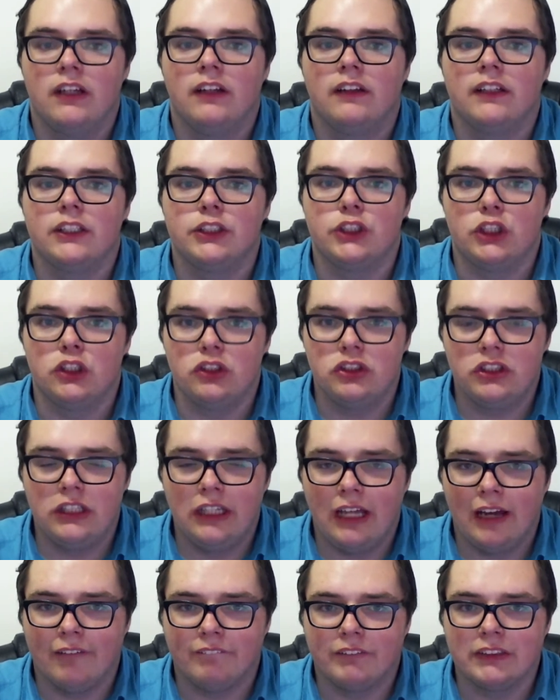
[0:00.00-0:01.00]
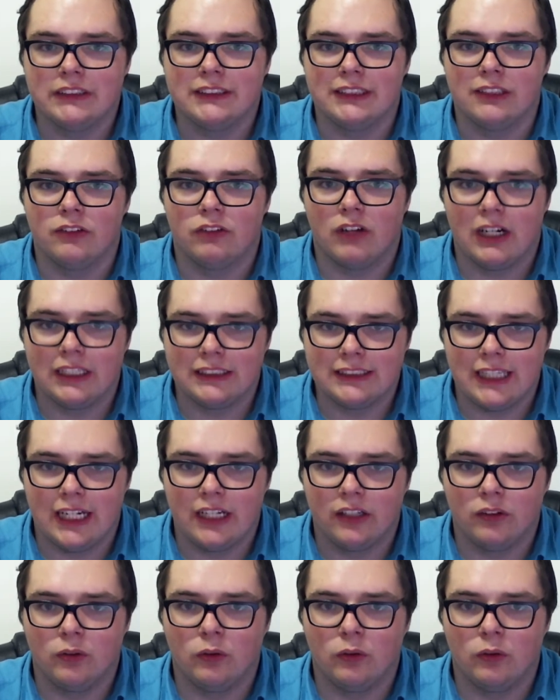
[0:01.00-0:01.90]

This usually happens in right angle